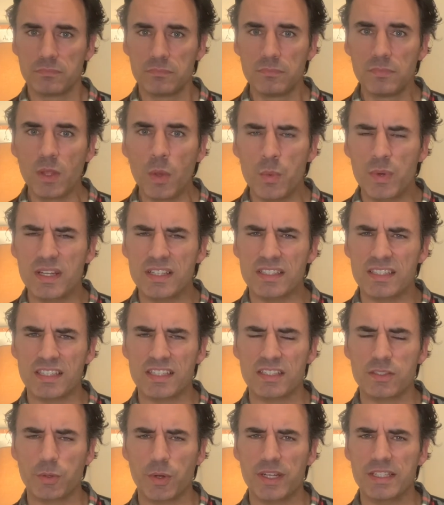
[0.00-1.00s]
When is this
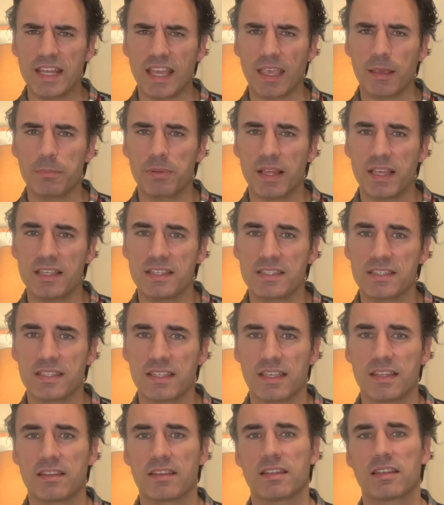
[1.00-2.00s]
story taking place
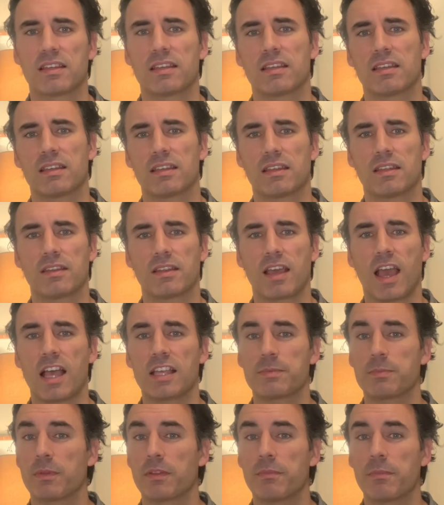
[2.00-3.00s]
in the
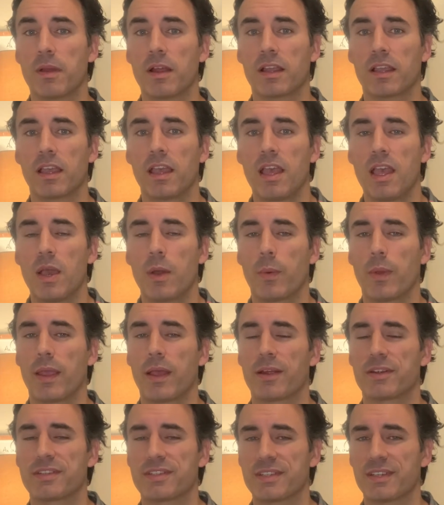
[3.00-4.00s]
Gospel of Mark? We
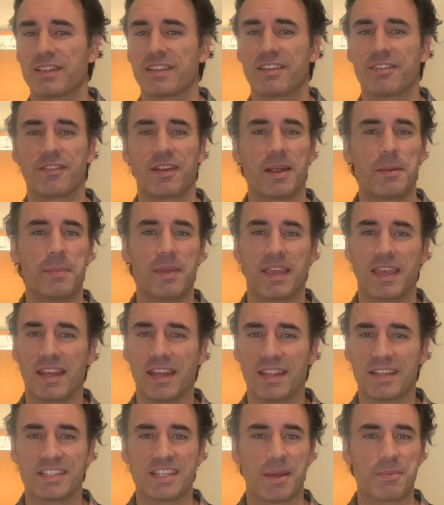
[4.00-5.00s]
are still in the very
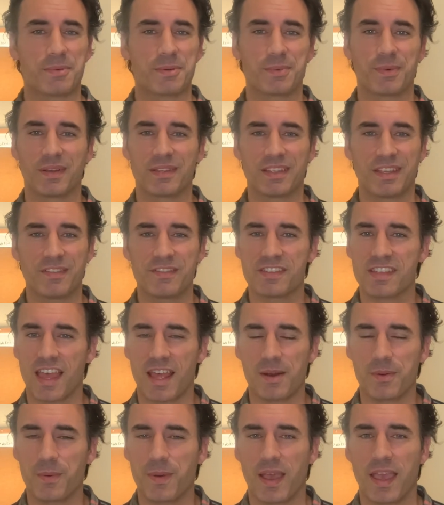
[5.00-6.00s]
beginning. Chapter 1 gives that
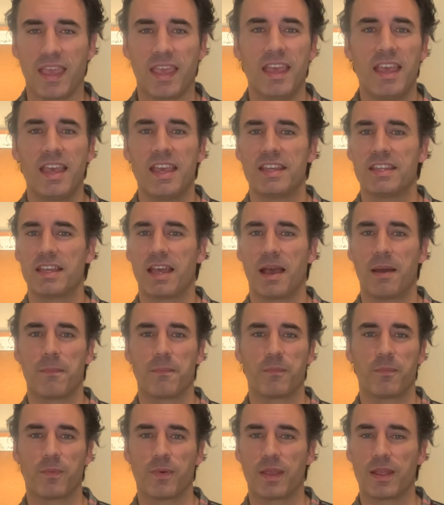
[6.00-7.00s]
away.
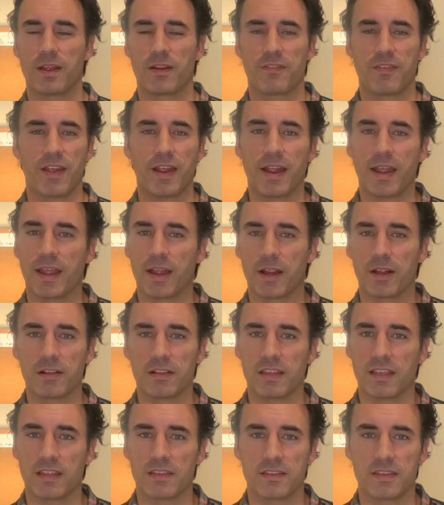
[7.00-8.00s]
We are very
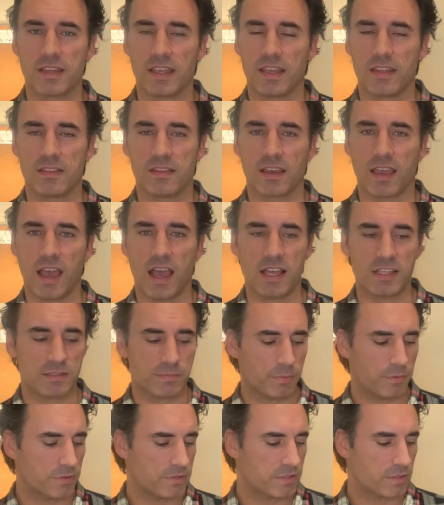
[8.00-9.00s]
early in the
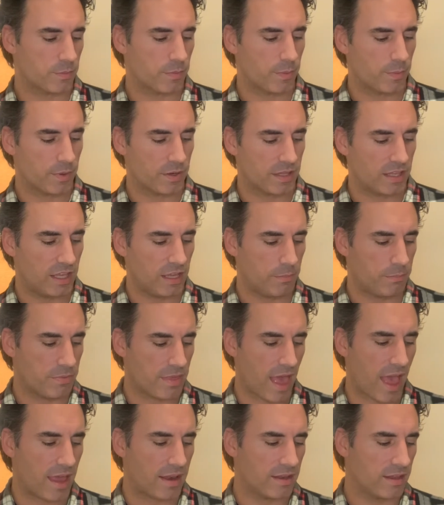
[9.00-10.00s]
Gospel, so we want to keep
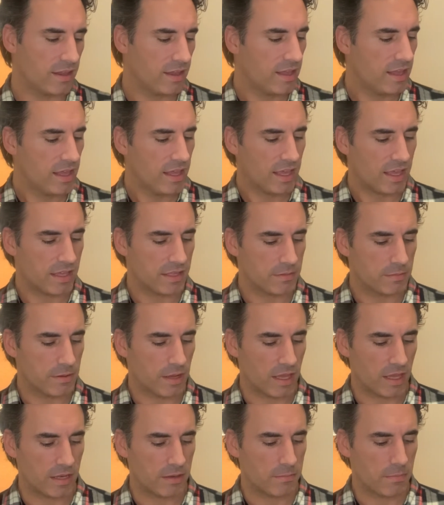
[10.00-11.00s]
that
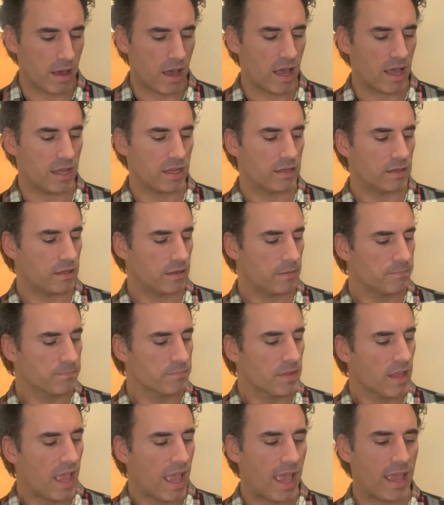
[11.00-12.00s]
in mind.
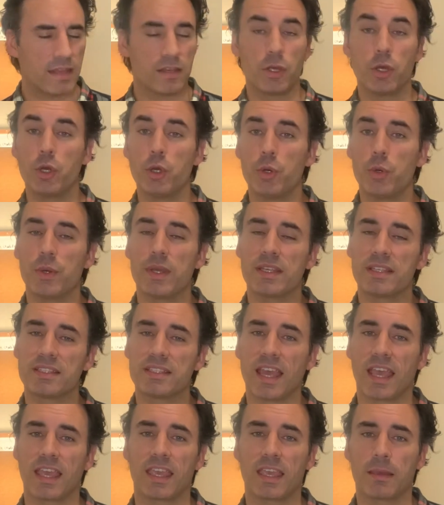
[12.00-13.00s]
And who is
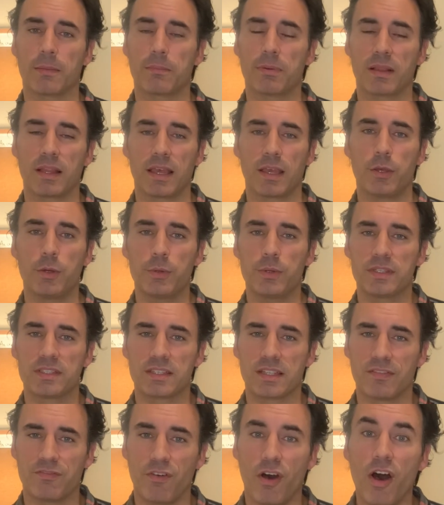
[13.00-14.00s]
who is
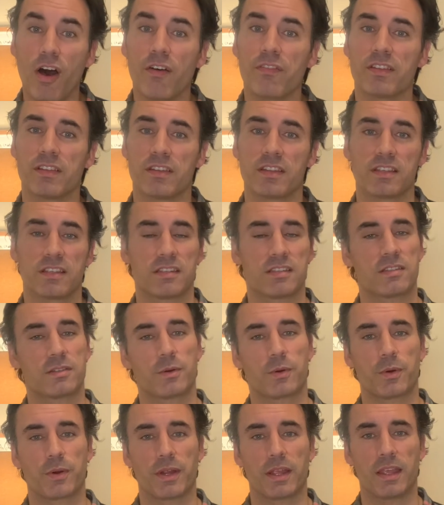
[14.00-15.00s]
involved in this
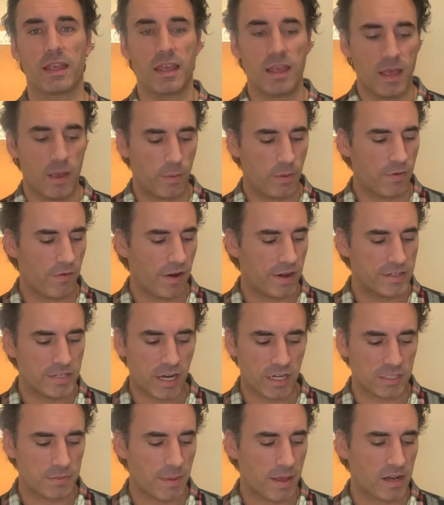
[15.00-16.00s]
story? We already
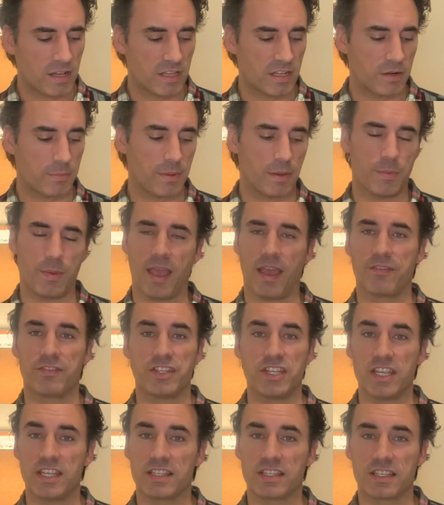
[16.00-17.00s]
talked about it a little bit. We have
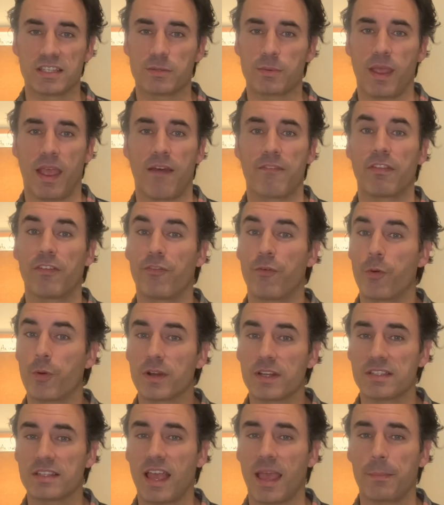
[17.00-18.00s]
Jesus. We have the 4
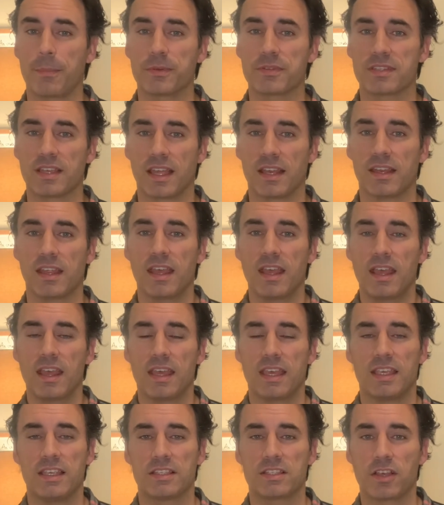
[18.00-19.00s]
disciples that
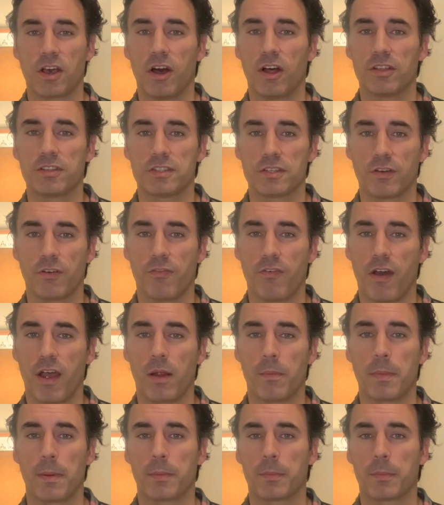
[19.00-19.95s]
he's called so far. Remember, we